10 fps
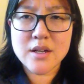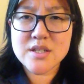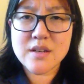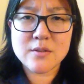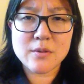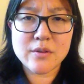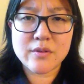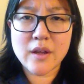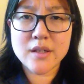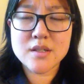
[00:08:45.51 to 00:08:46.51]
I just have to
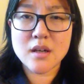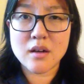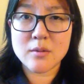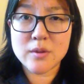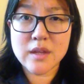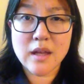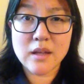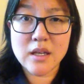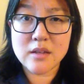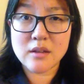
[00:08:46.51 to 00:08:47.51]
reflect on what that
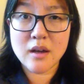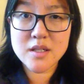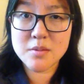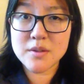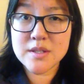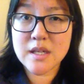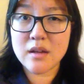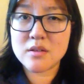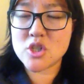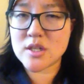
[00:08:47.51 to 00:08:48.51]
lady at the hospital
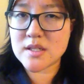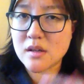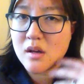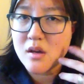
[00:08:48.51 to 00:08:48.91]
said. Just